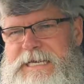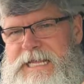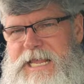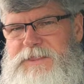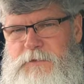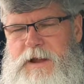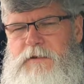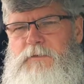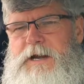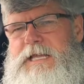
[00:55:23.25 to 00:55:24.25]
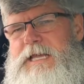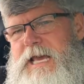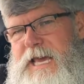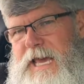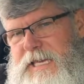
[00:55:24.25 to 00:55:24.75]
hit the ground running
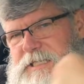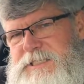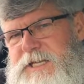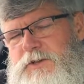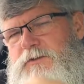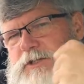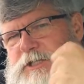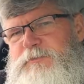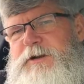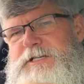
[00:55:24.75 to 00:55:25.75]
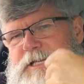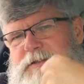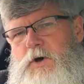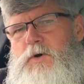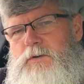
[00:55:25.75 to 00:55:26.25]
and continue sprinting
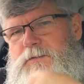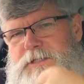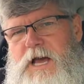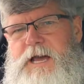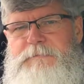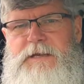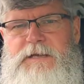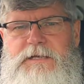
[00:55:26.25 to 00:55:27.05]
the whole time.